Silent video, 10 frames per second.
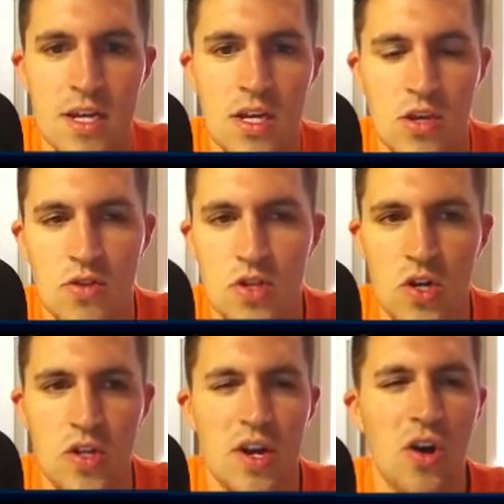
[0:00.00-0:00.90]
you
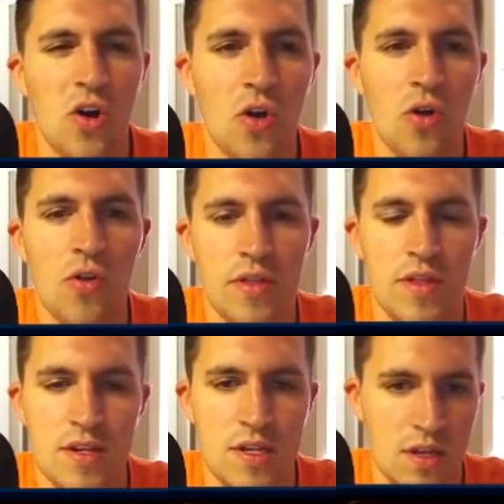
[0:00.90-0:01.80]
saw in all,
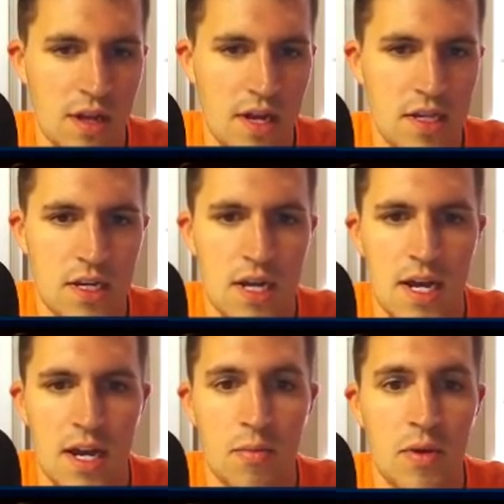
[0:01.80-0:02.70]
this is the last
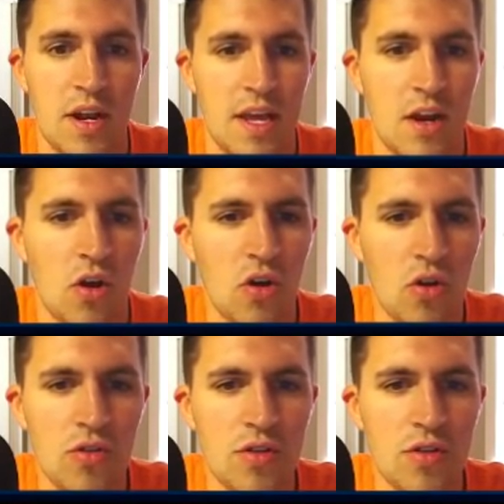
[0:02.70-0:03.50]
attack, but in all these